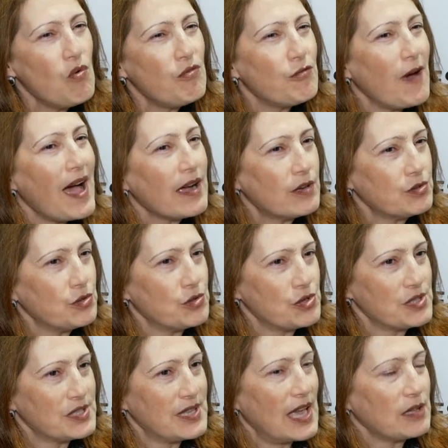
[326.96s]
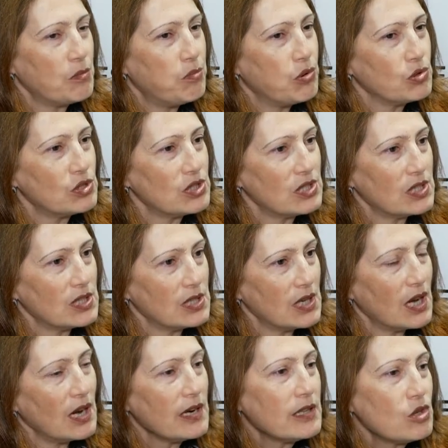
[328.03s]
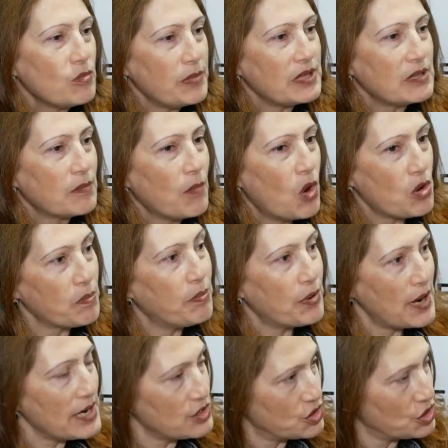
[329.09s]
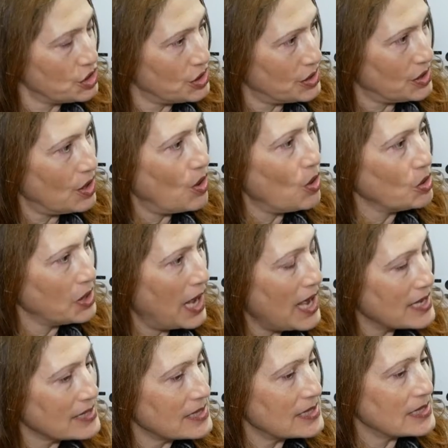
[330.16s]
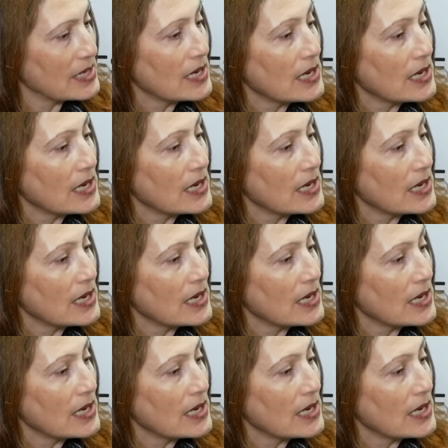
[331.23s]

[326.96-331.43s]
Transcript: factors that put a little bit more pressure on us